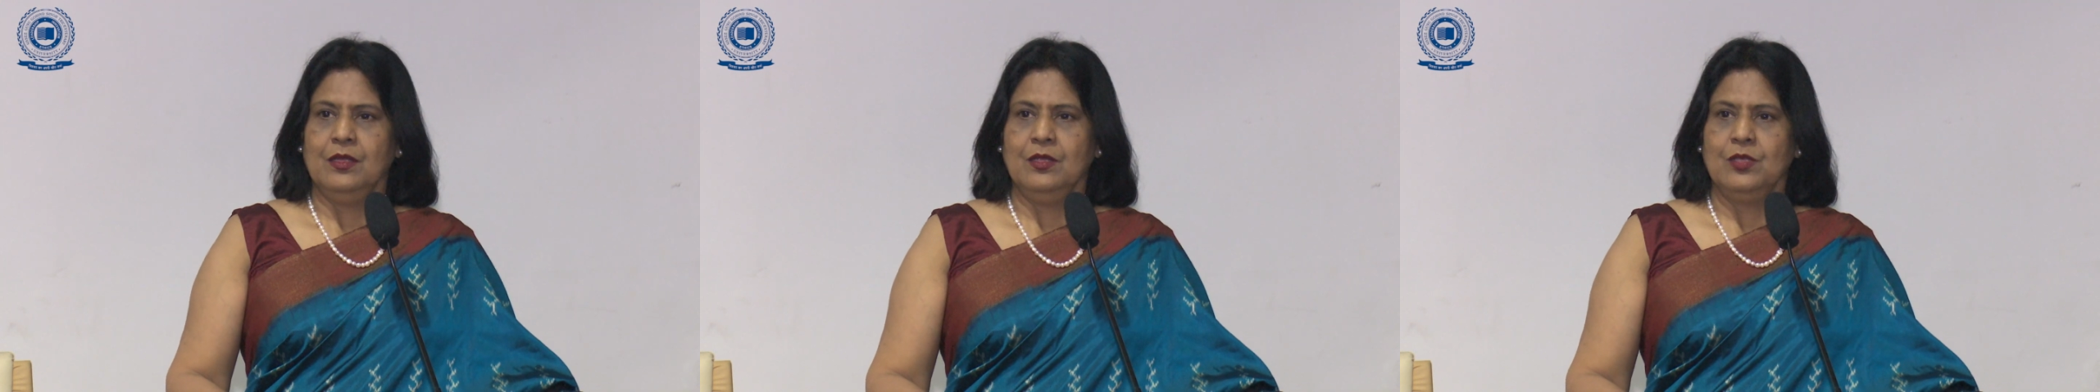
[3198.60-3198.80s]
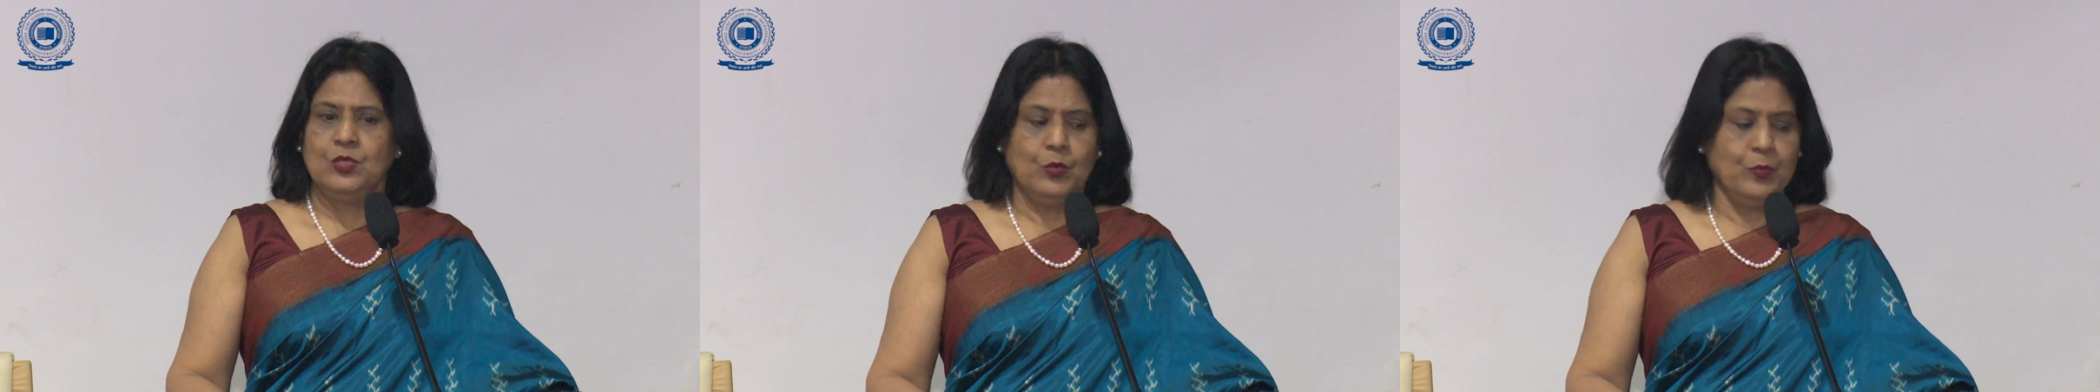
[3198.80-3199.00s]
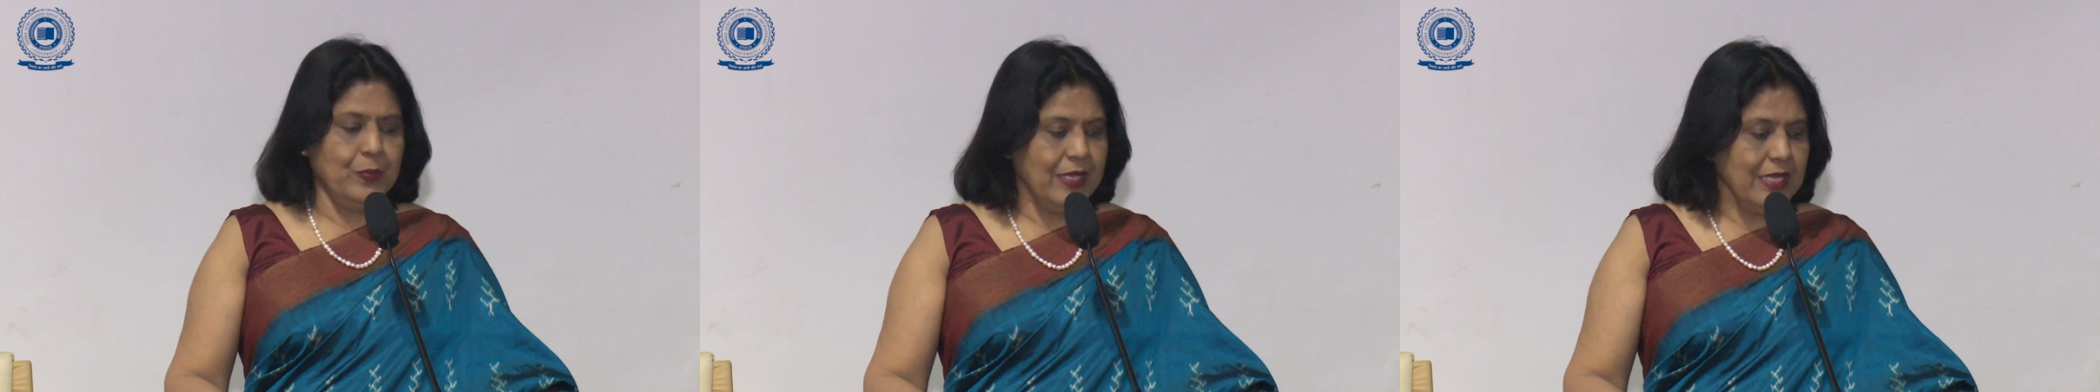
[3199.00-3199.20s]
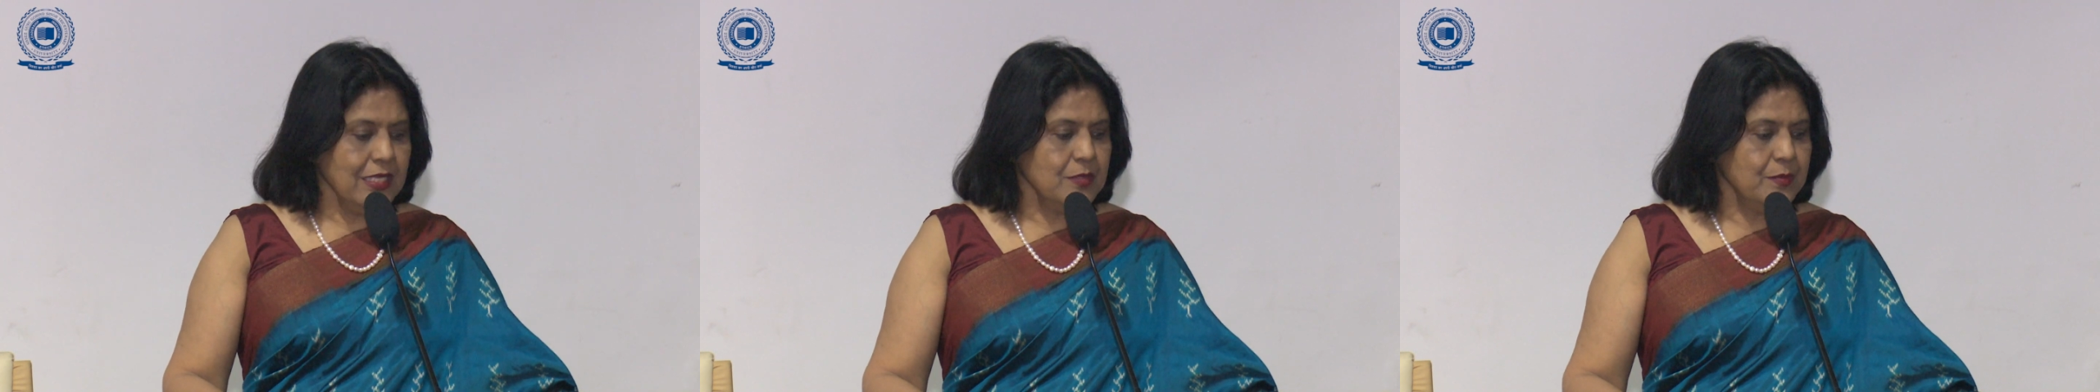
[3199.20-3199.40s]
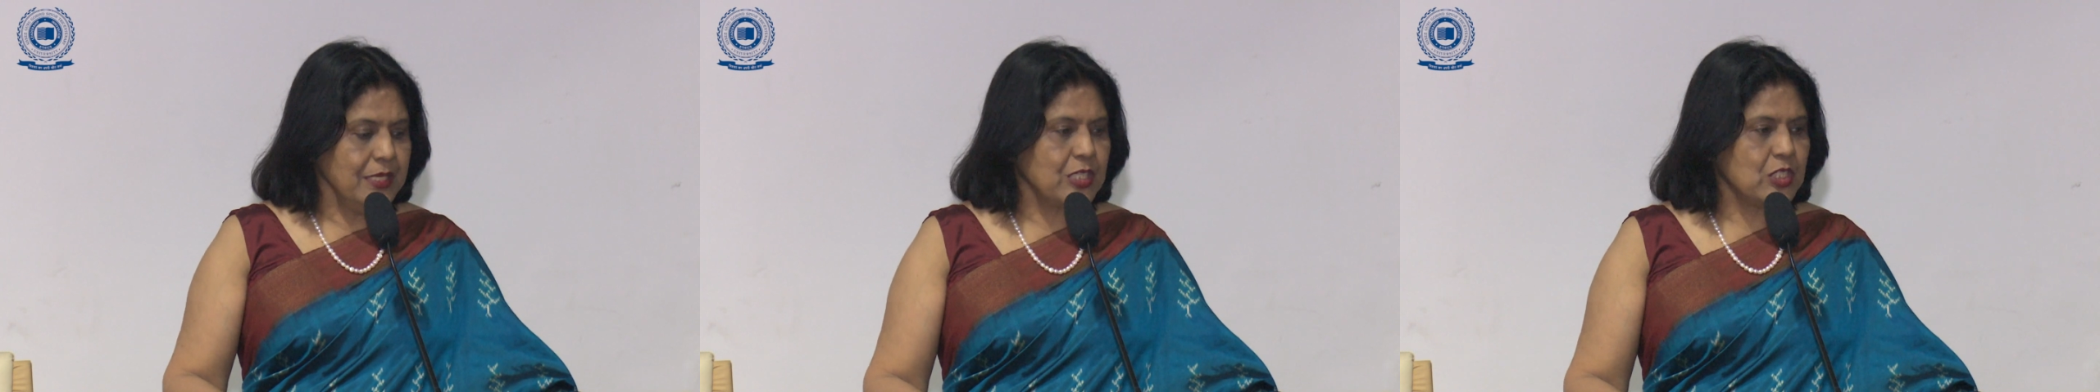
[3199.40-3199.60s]
So
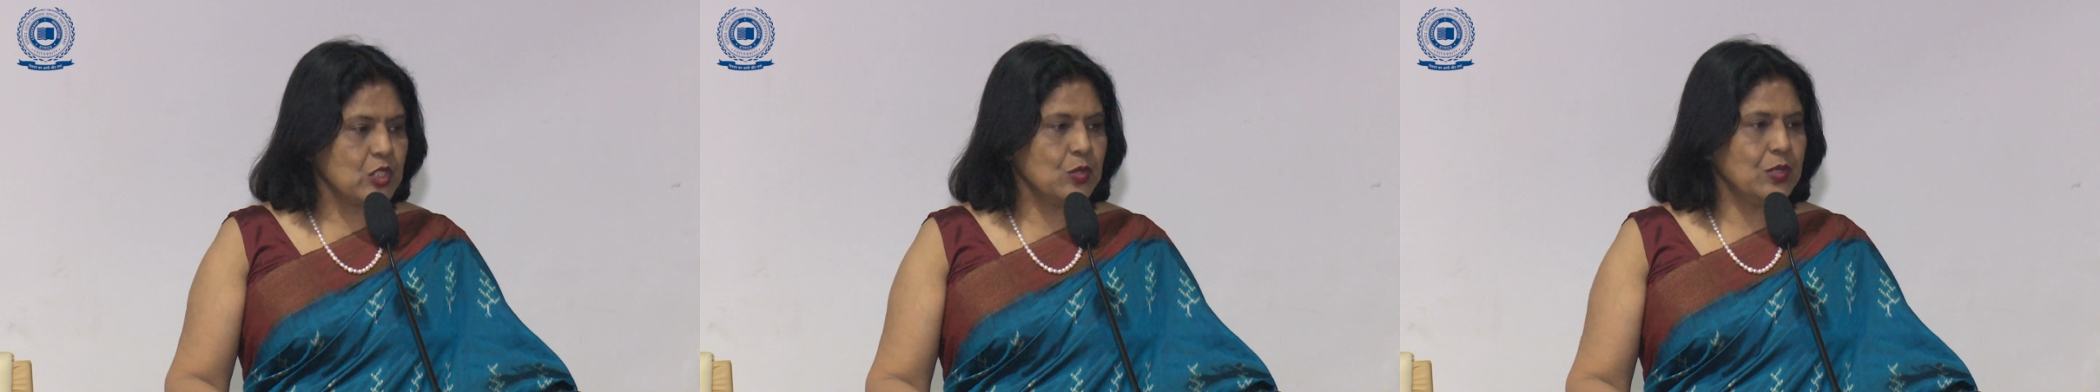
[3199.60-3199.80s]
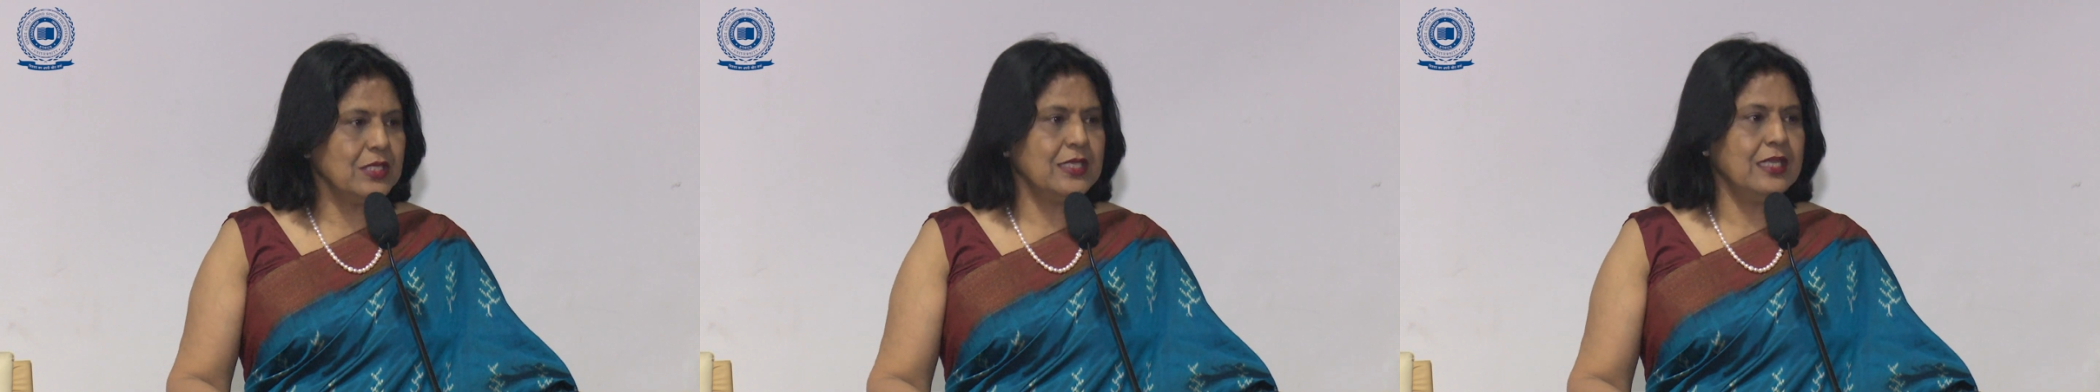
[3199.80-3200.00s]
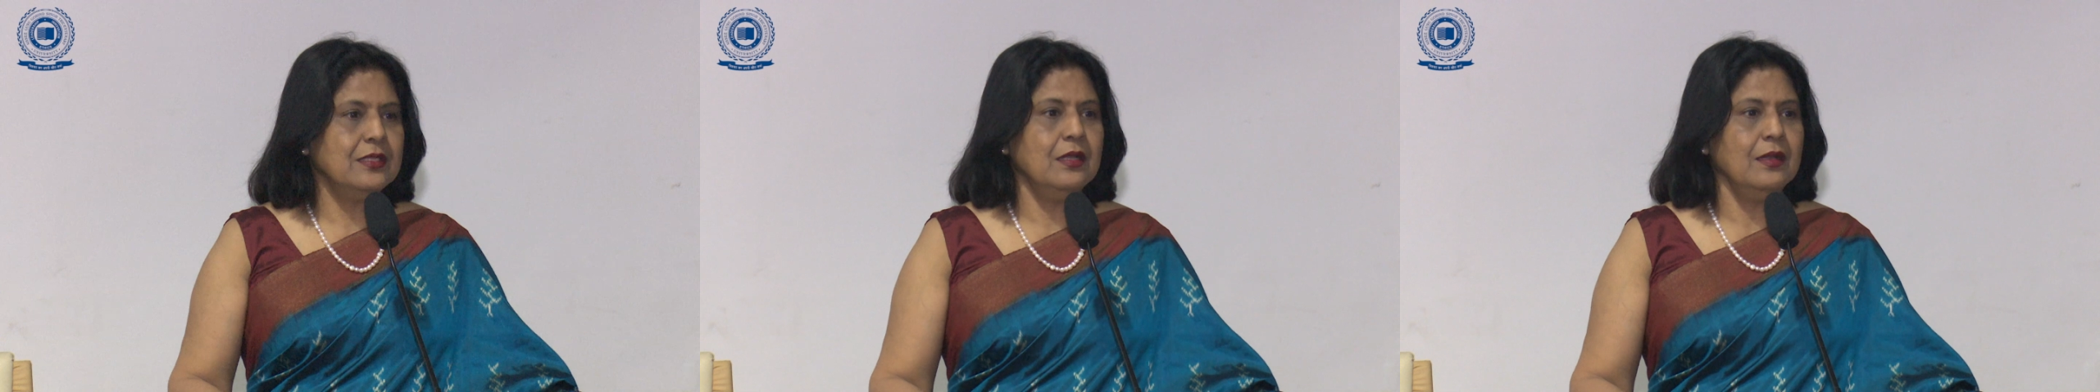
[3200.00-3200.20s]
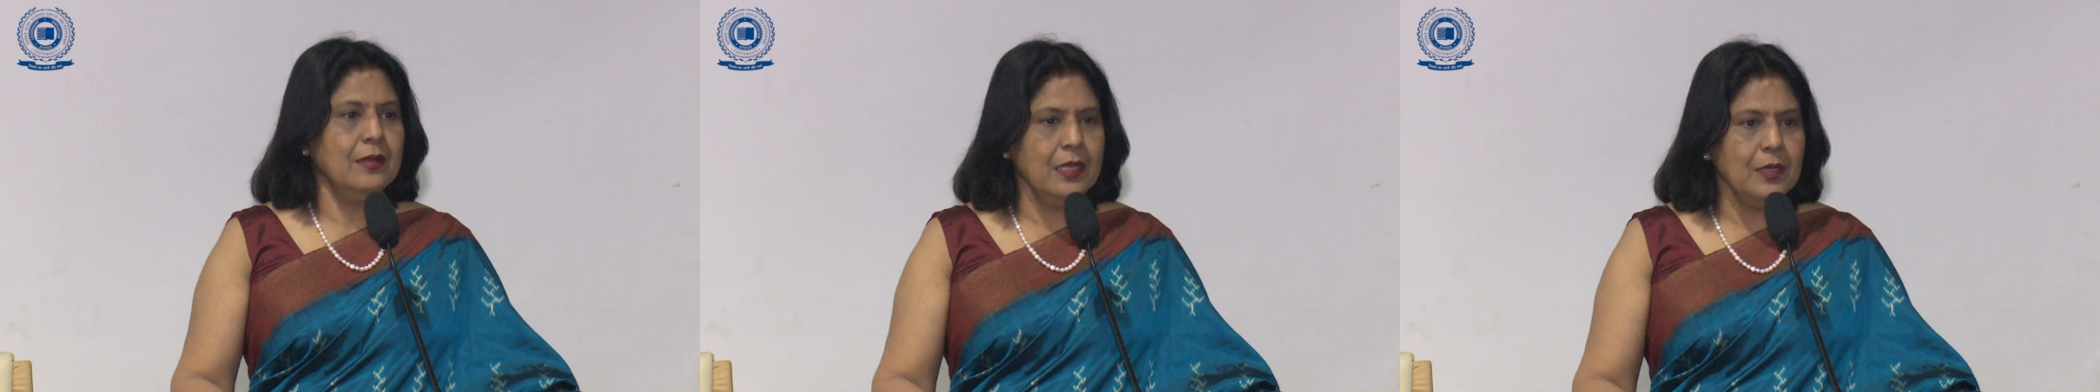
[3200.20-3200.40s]
please make sure that the